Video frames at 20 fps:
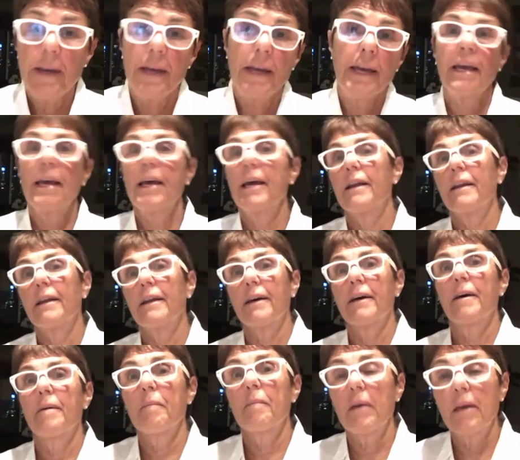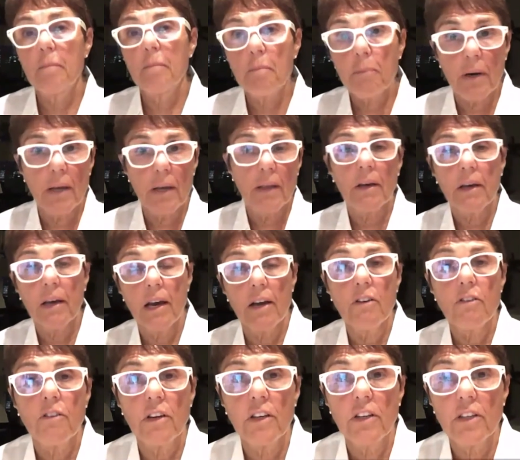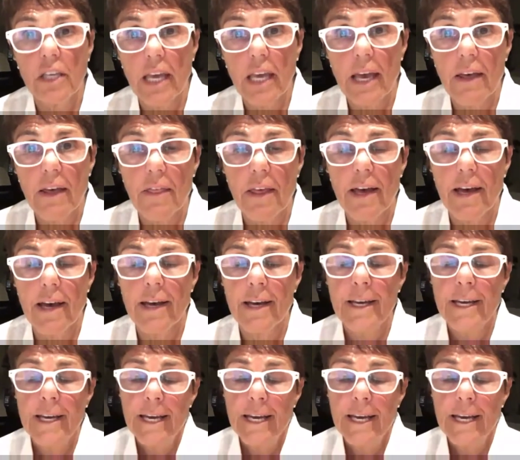and, um, and bring the country together.